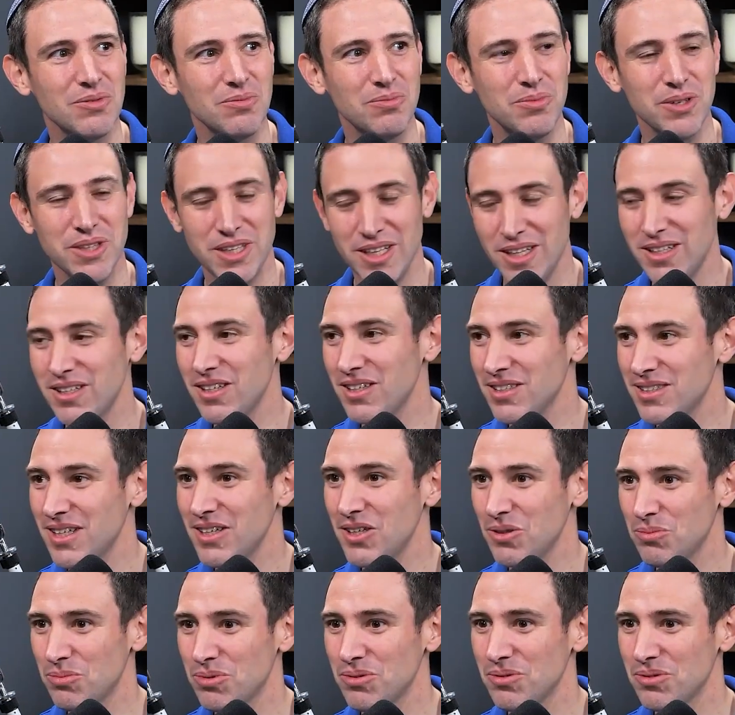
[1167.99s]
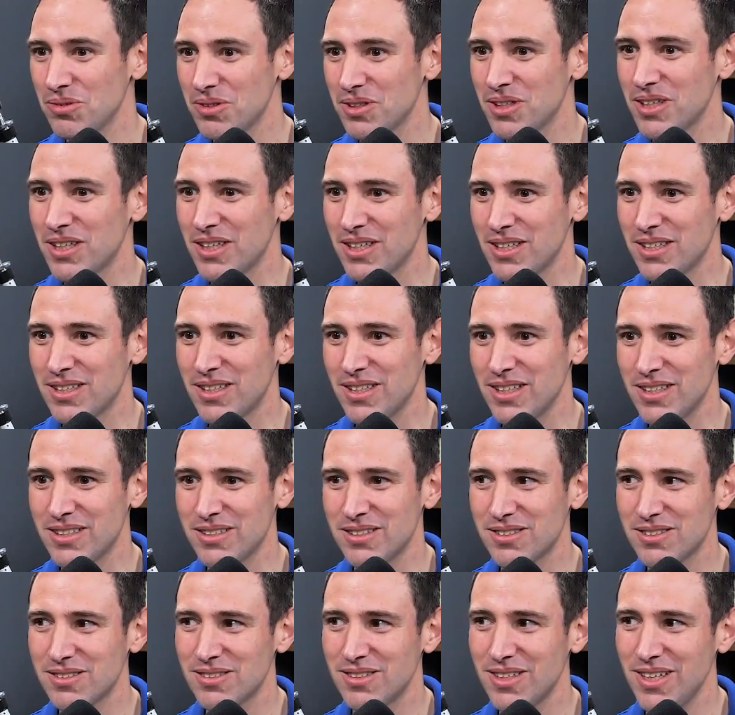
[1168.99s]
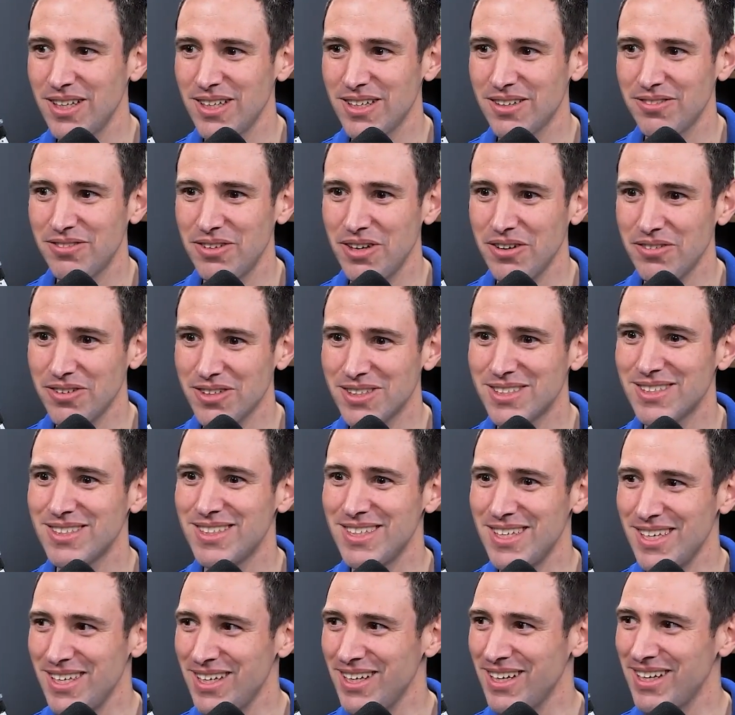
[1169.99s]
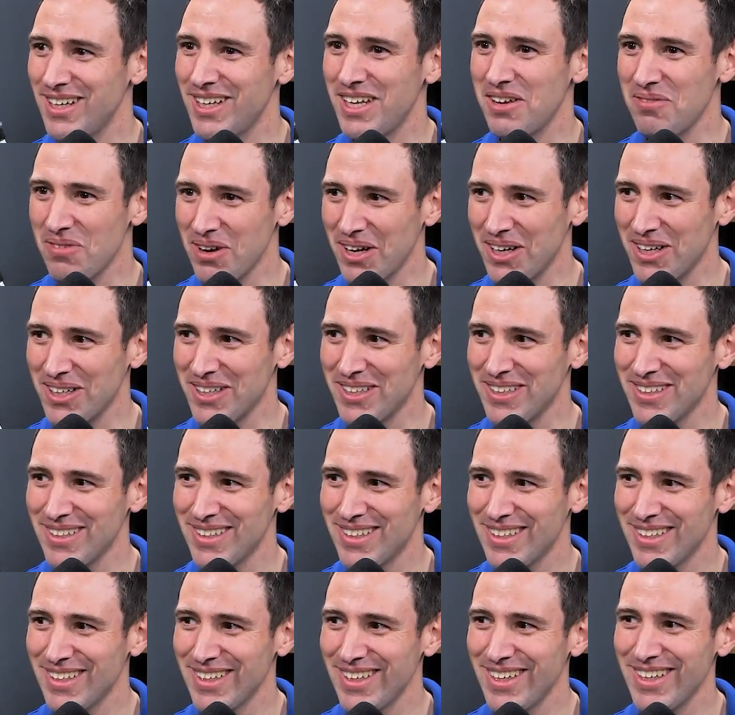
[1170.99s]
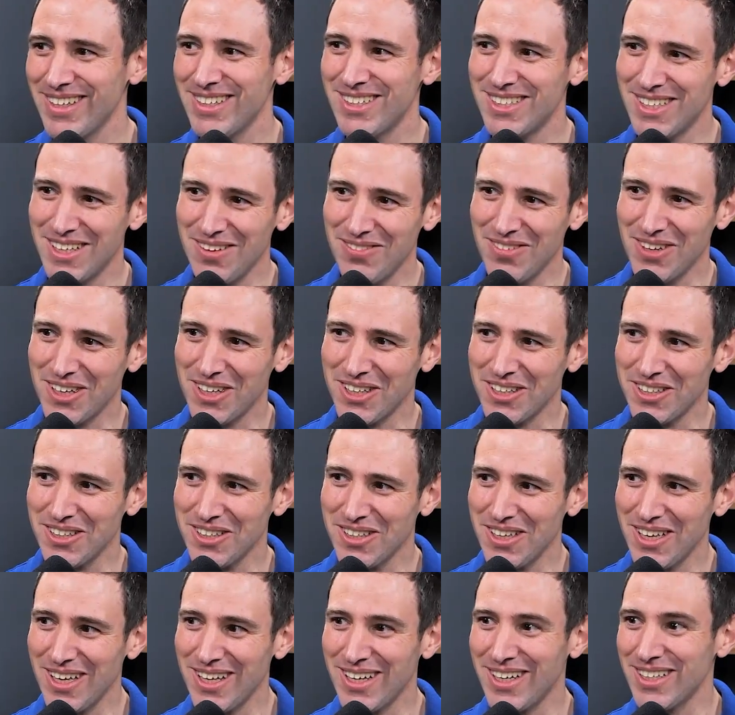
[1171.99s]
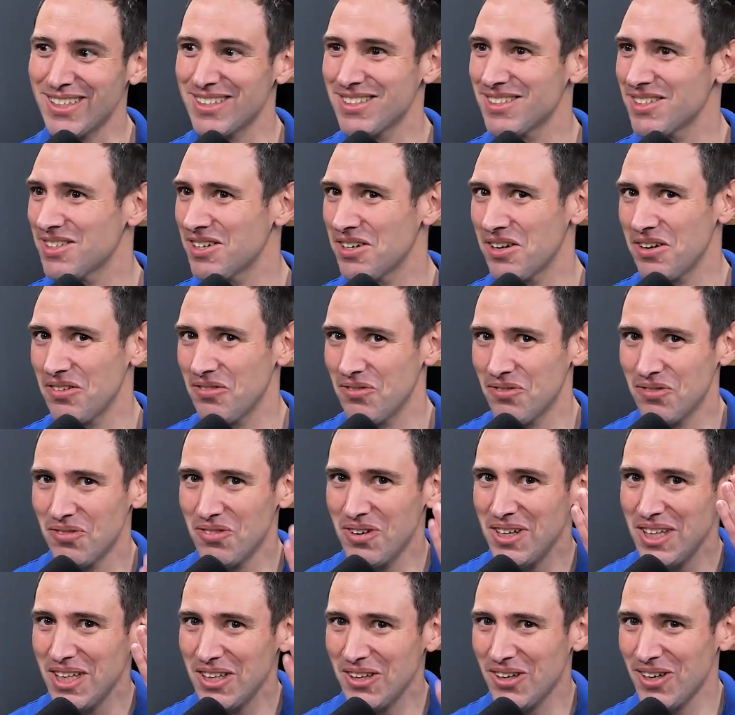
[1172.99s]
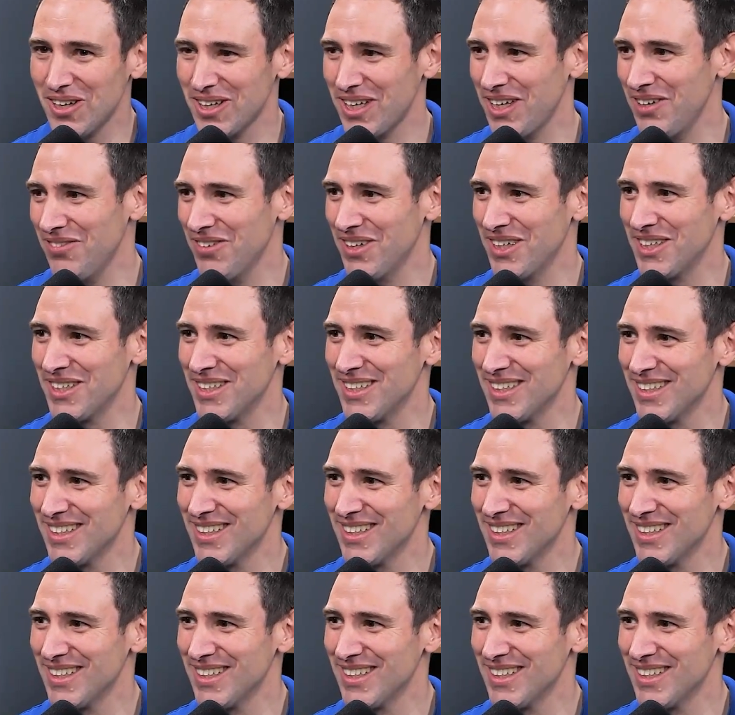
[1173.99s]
But that does help. Like if you ever see an email in Gmail and it's really long email